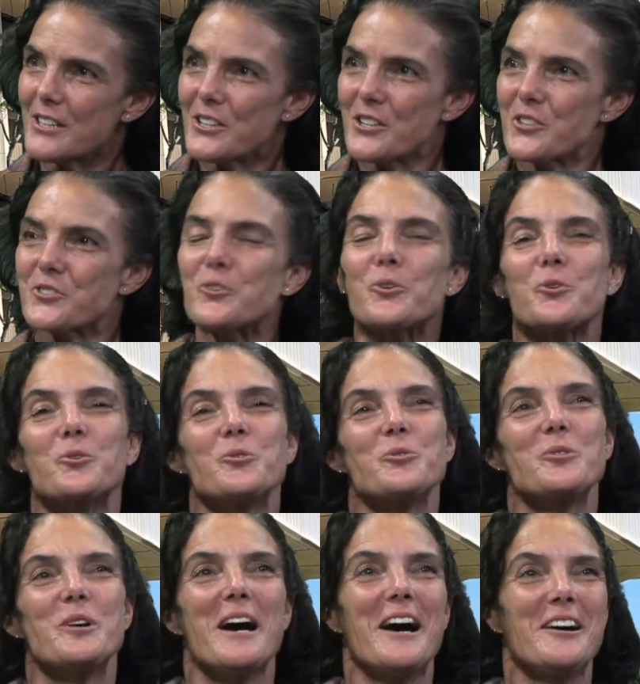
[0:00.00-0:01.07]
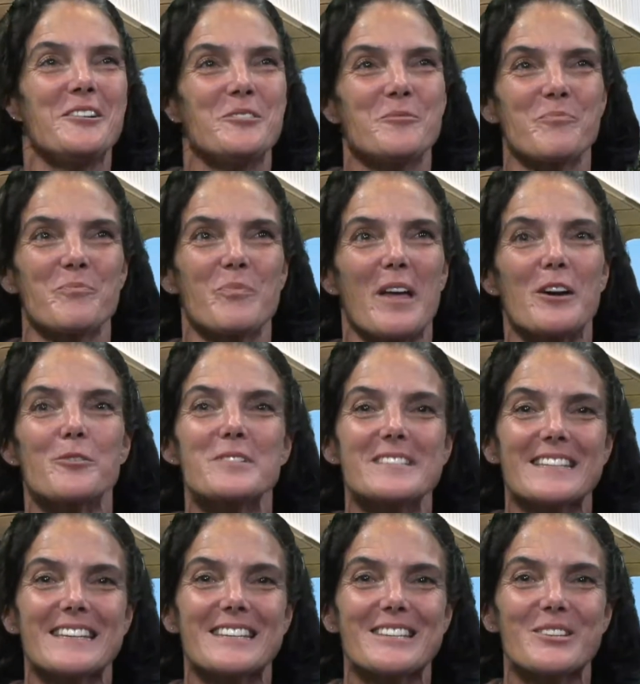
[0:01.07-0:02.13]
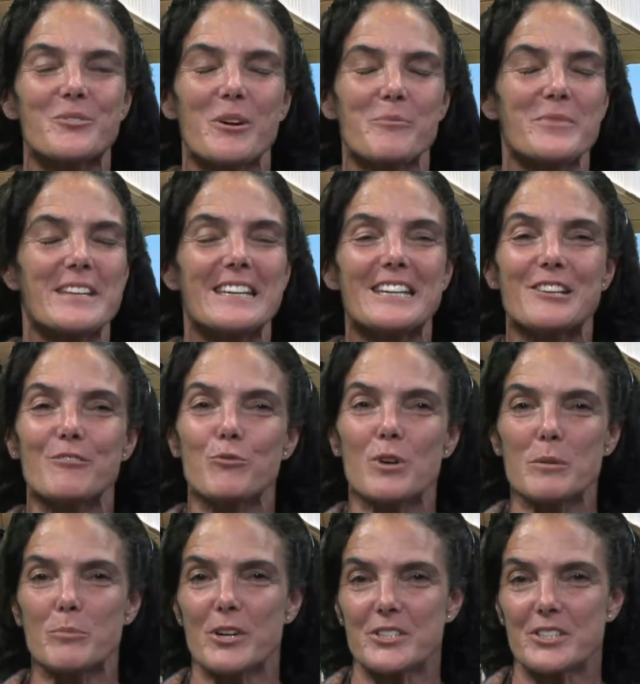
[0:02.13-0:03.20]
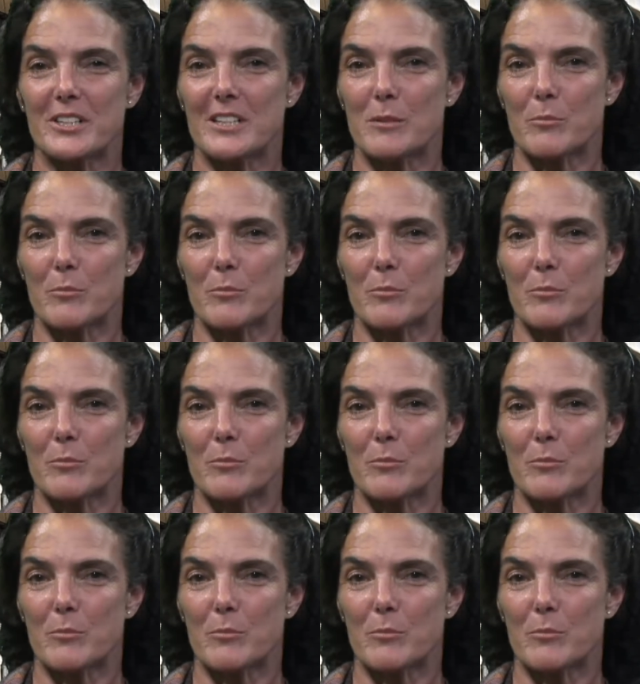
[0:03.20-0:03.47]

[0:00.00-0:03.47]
So I would say, I'm thinking of one project in